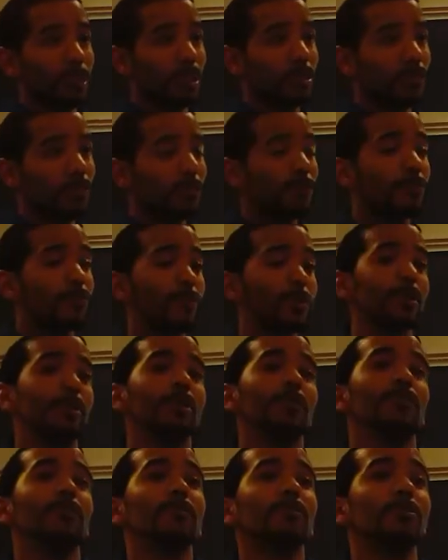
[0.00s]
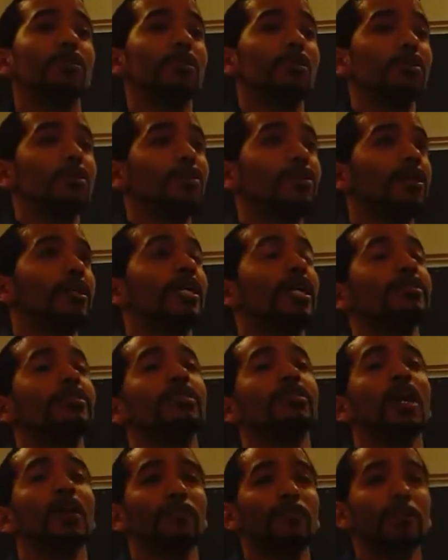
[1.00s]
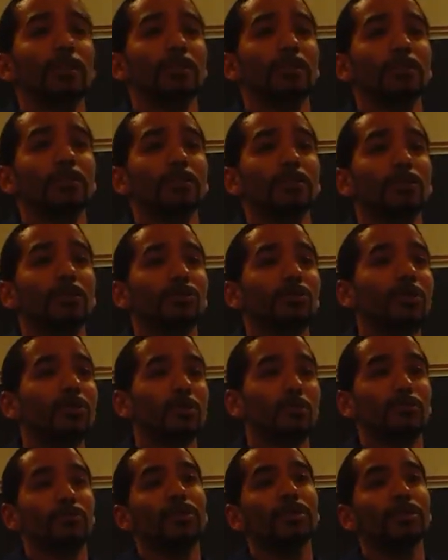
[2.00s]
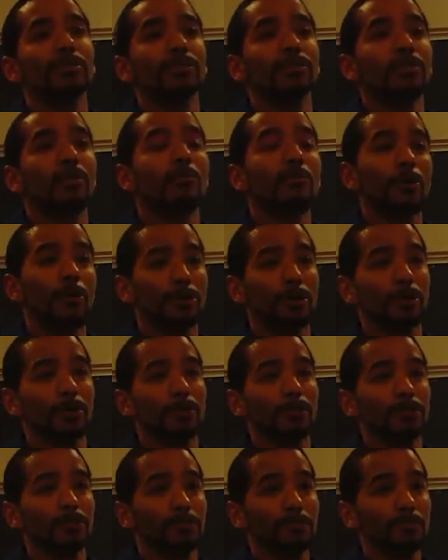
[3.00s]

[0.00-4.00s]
In North Korea, if you're against the government, they'll throw you in prison or murder you.